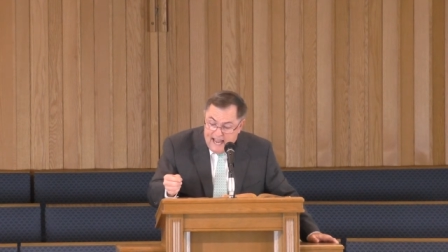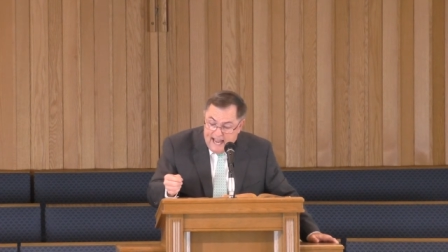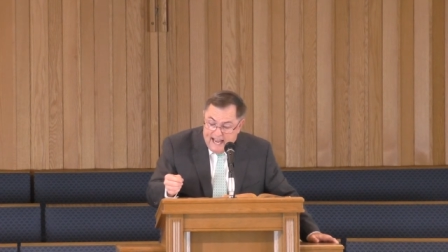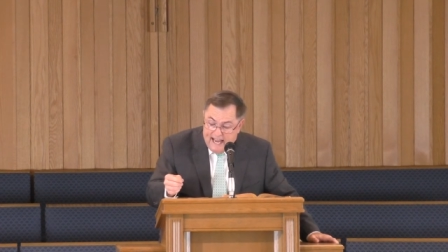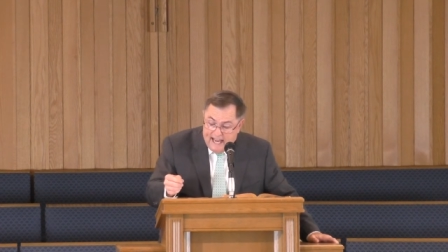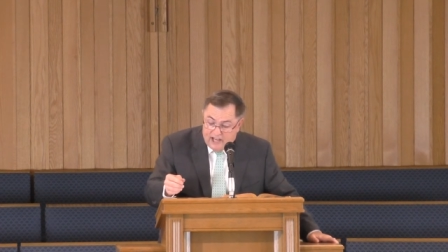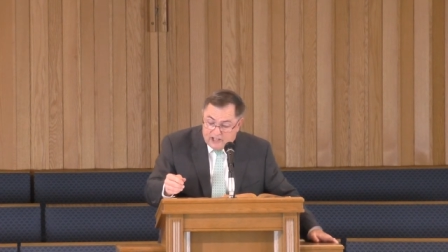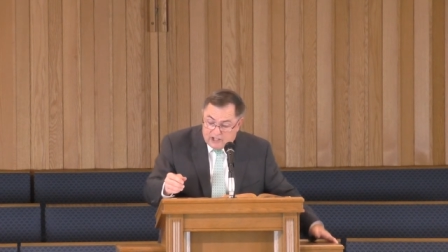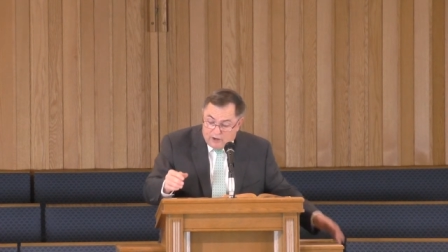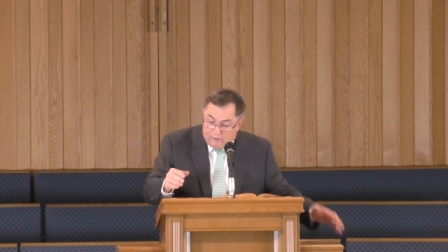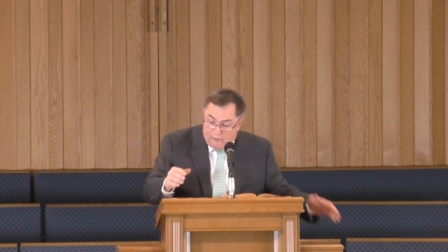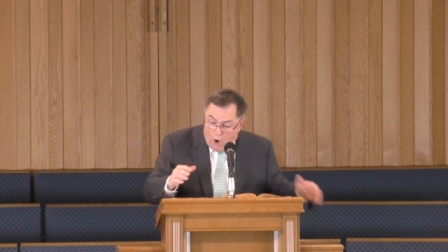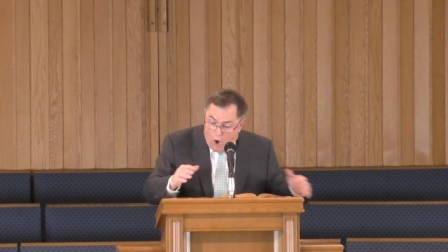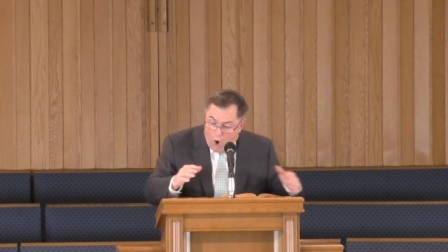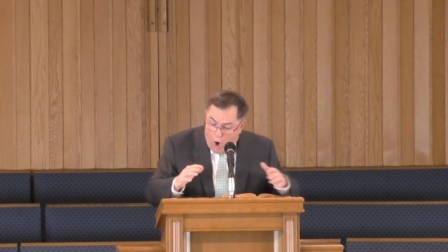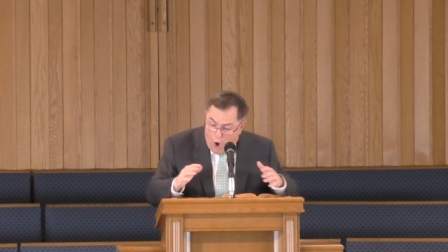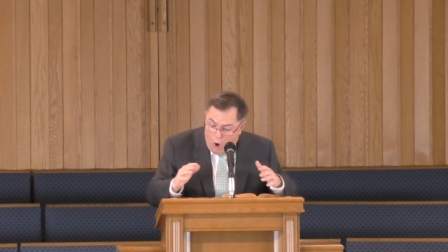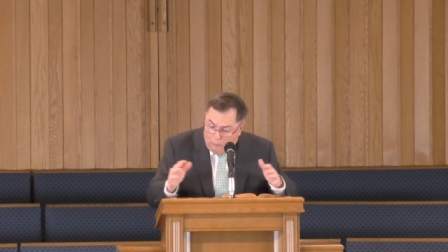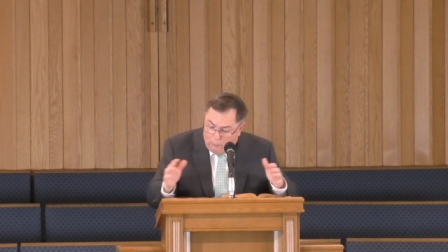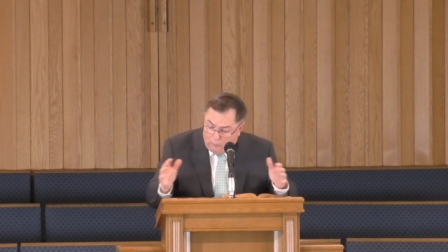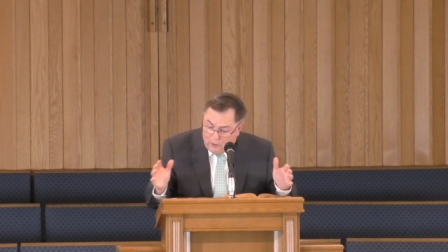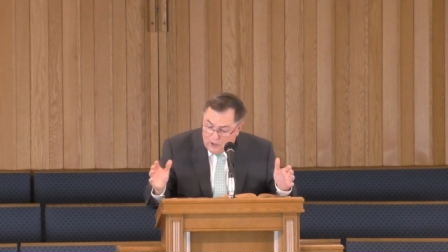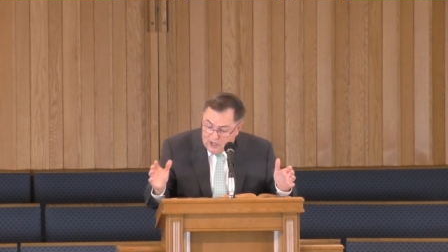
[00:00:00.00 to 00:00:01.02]
is of
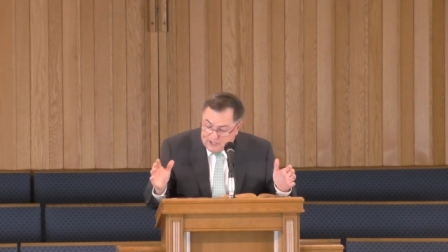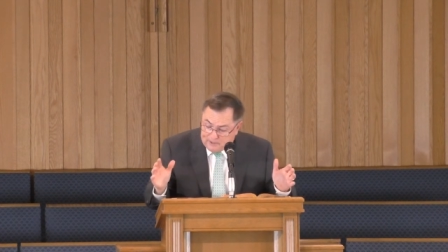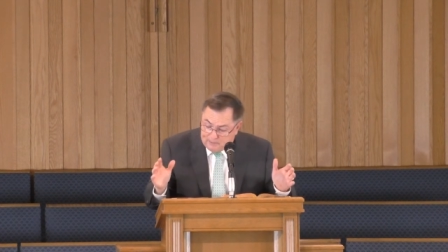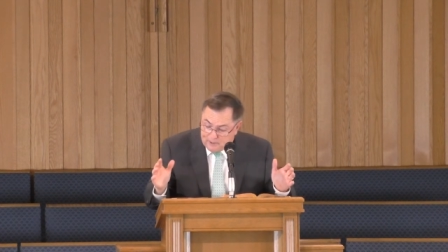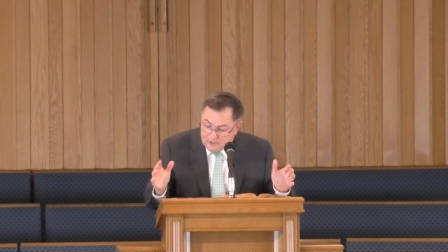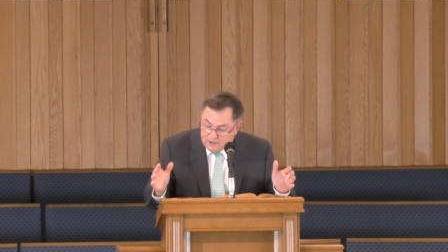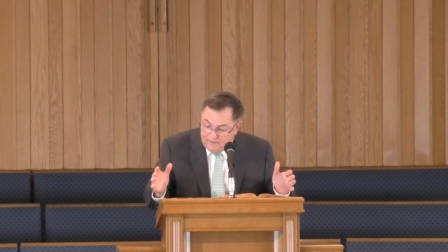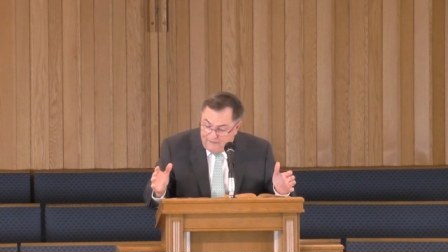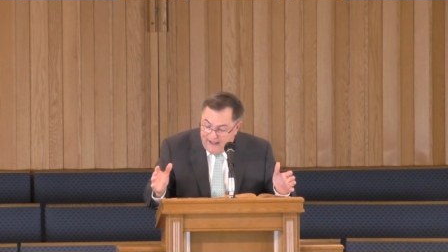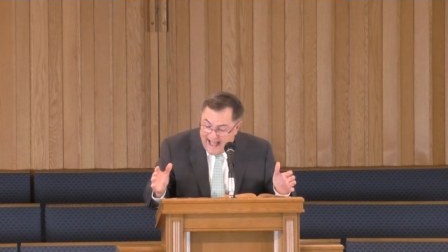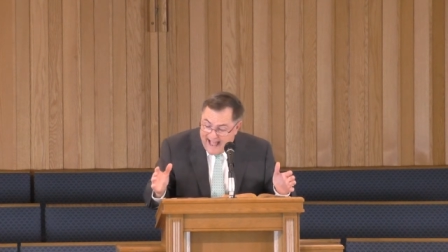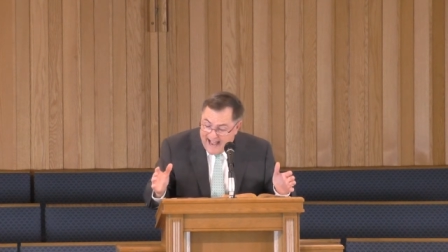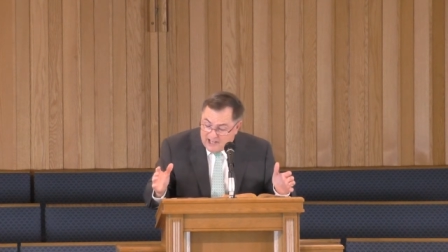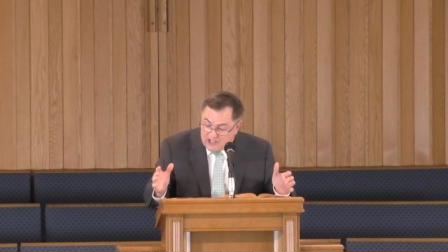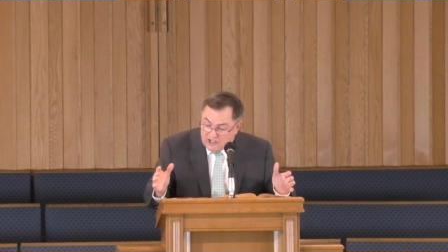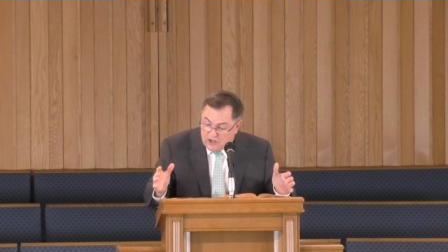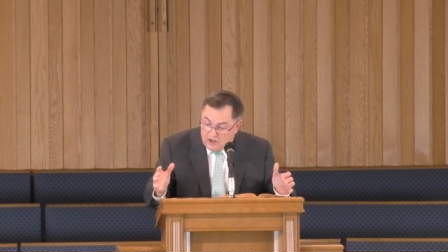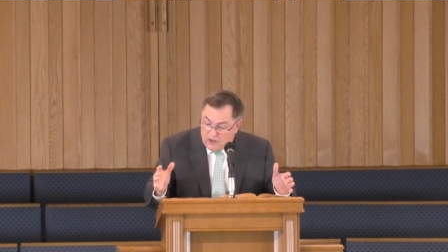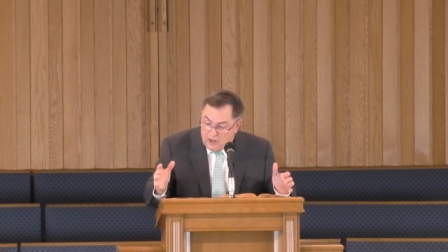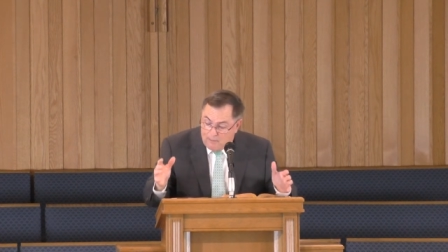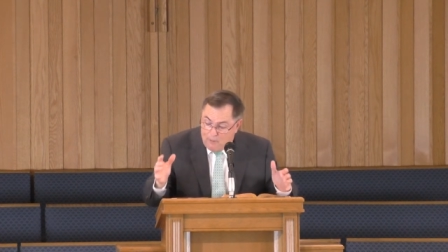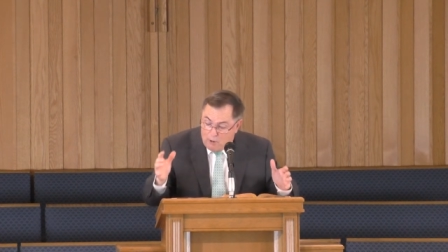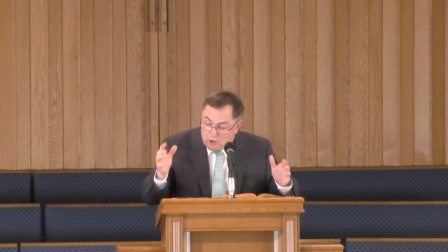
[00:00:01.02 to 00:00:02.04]
all principles of
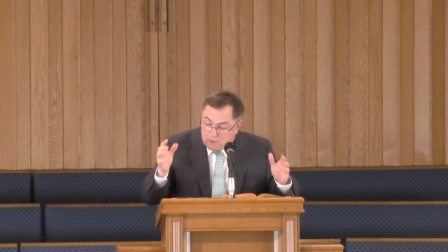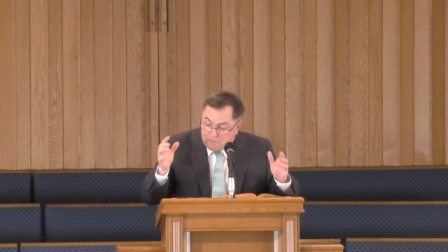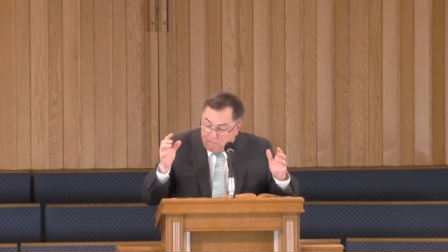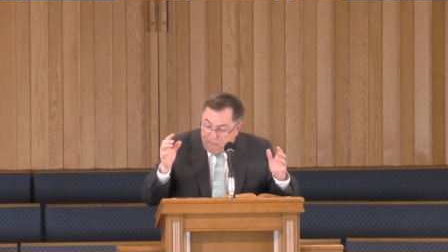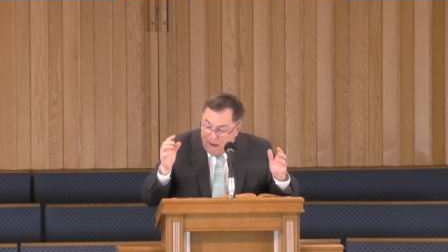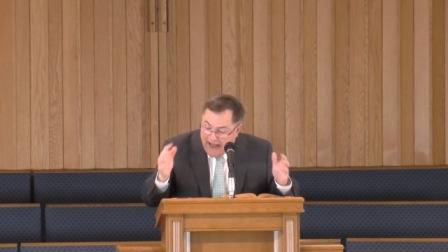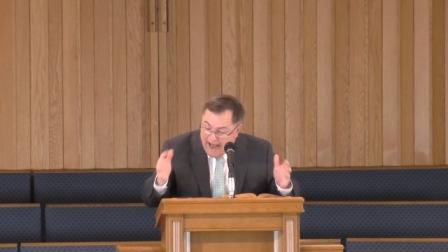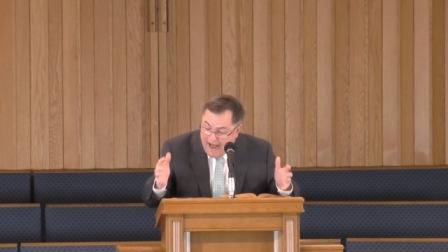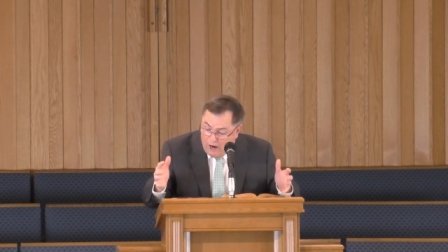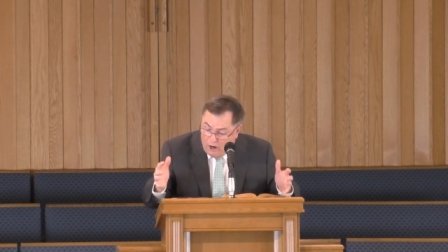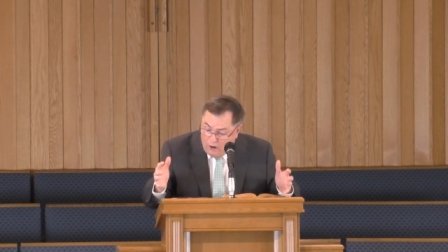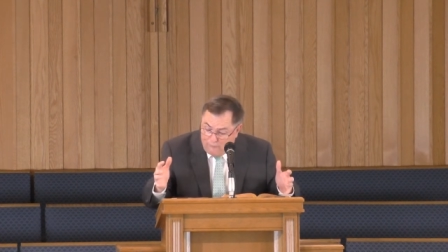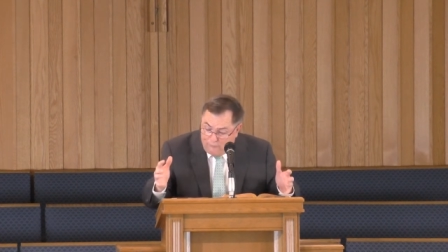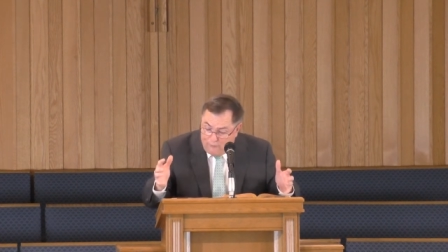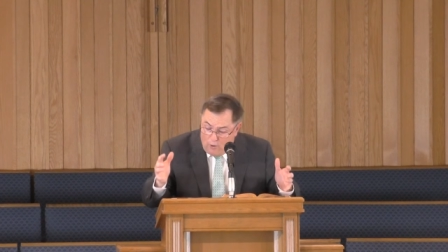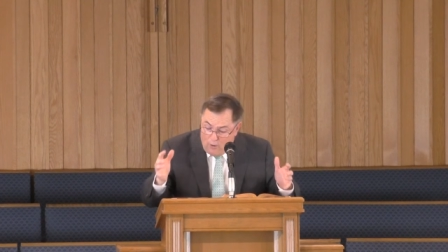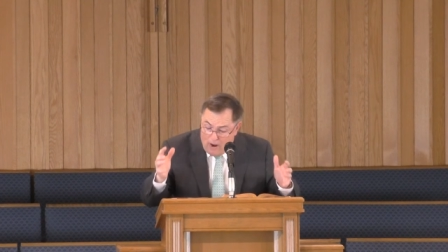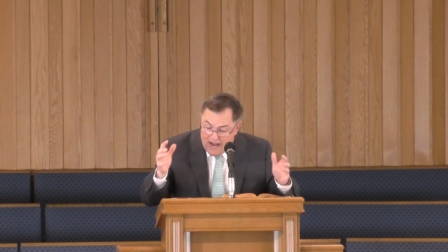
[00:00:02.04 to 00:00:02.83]
action the most powerful